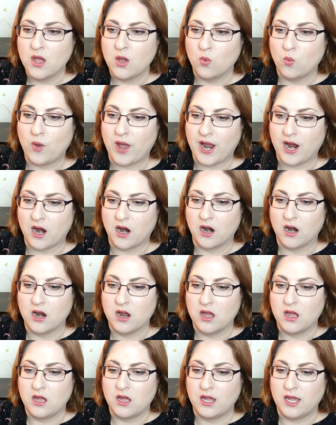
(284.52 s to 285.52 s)
where
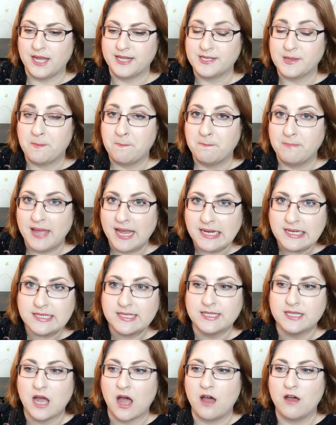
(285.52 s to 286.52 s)
it's a
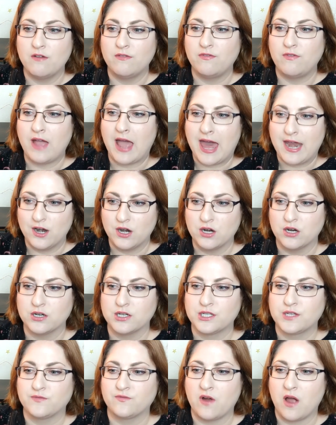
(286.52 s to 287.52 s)
mix of
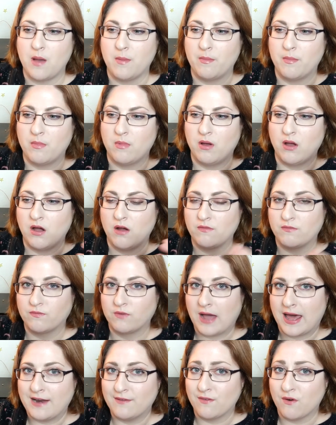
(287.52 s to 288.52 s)
editors from a
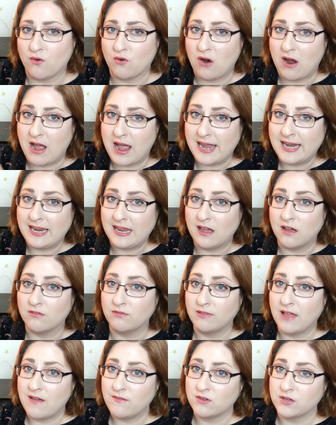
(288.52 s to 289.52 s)
kind of variety
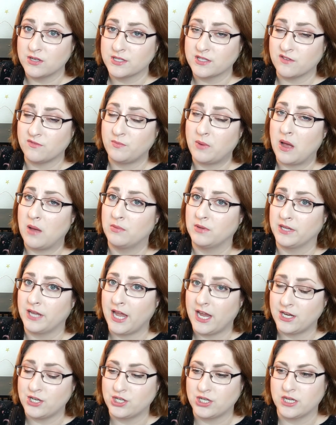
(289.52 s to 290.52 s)
of levels of
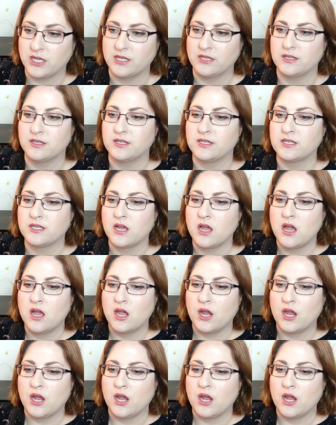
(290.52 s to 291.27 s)
publications,